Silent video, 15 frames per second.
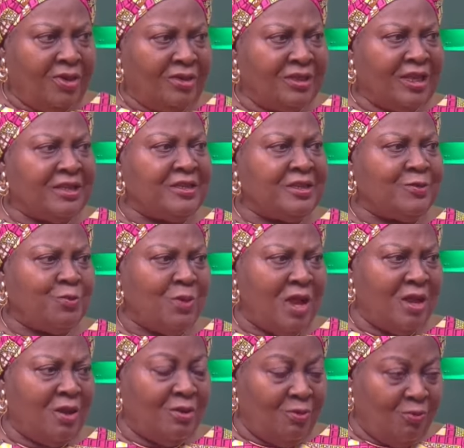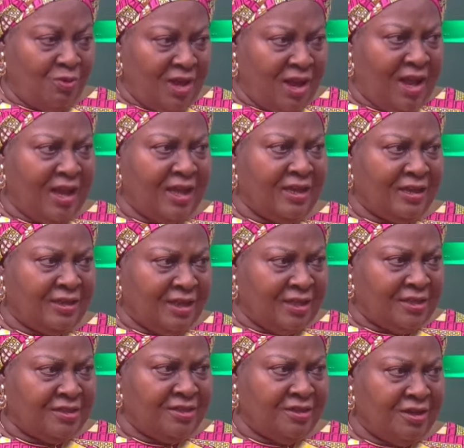That is why we are in
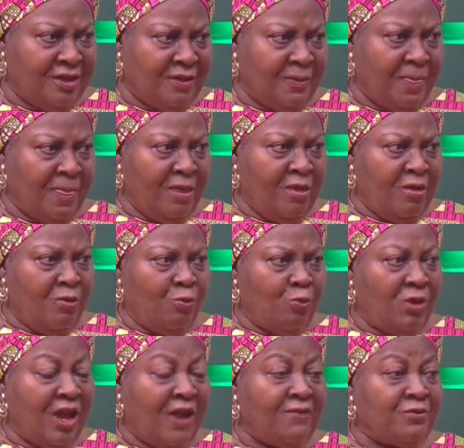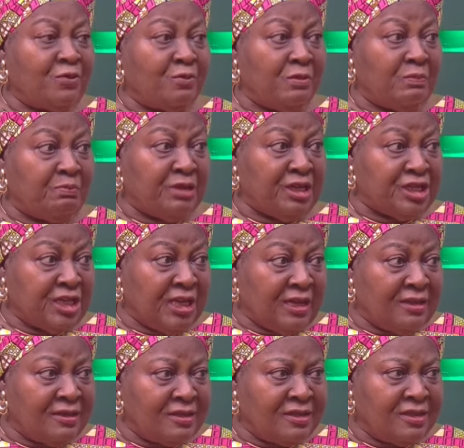Nigeria. We have to be
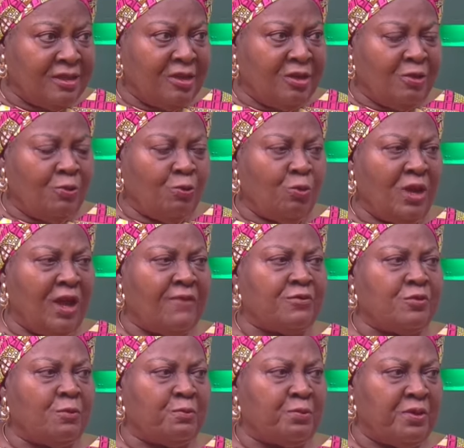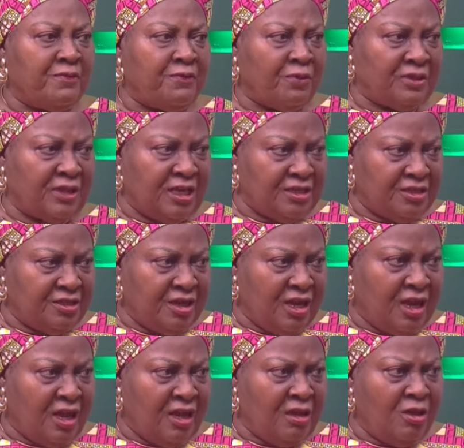patient. We have to pray for
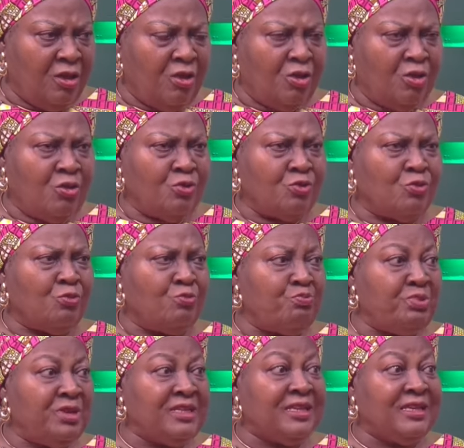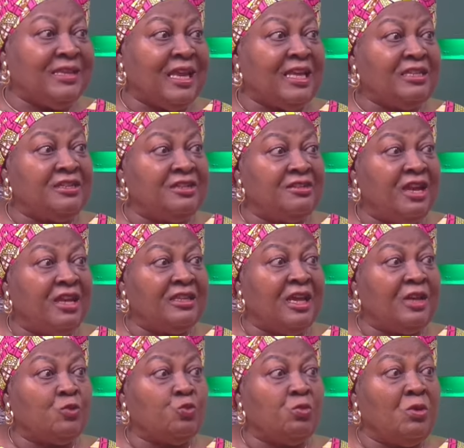Nigeria to be the Nigeria
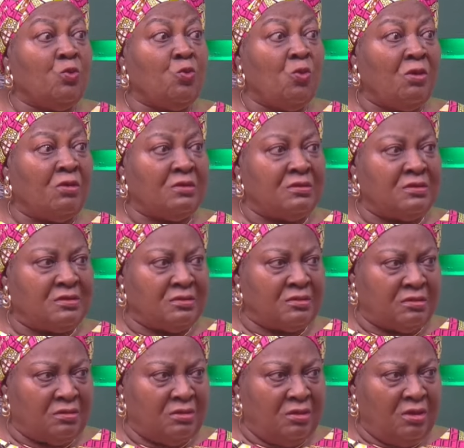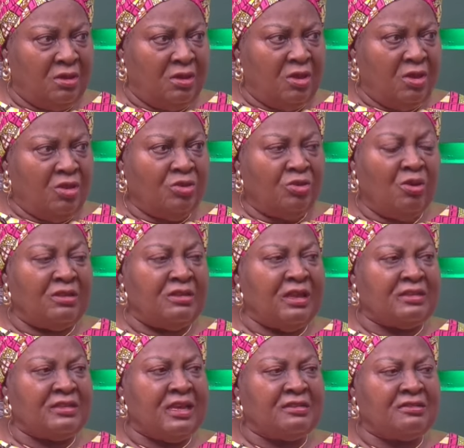that we want. Not
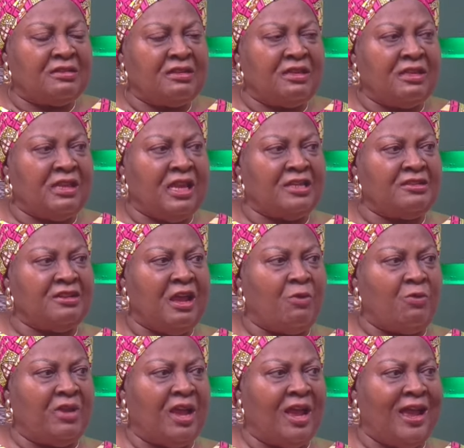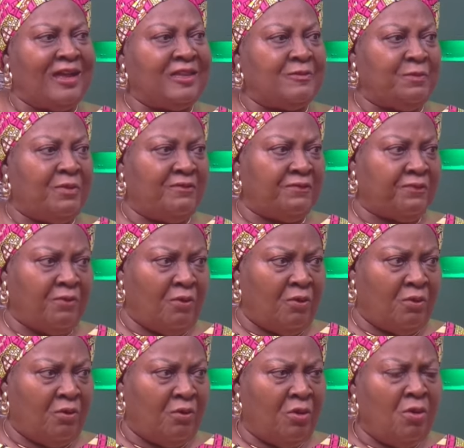necessarily the Nigeria we had
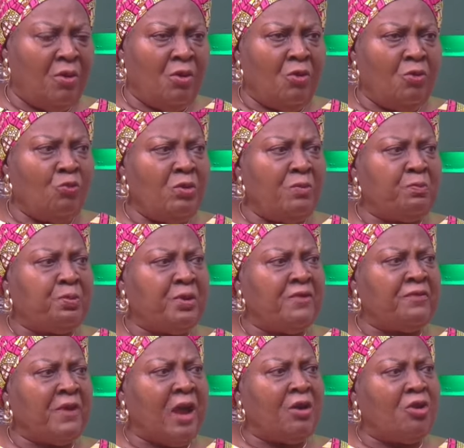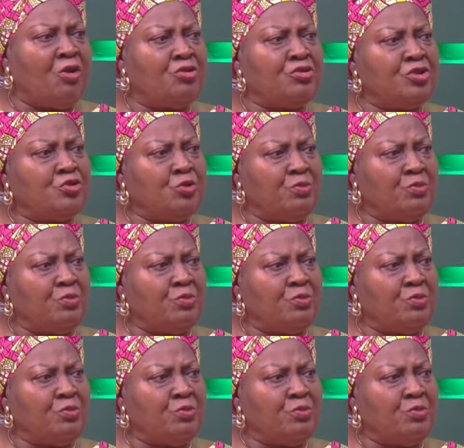before. We pray for our country to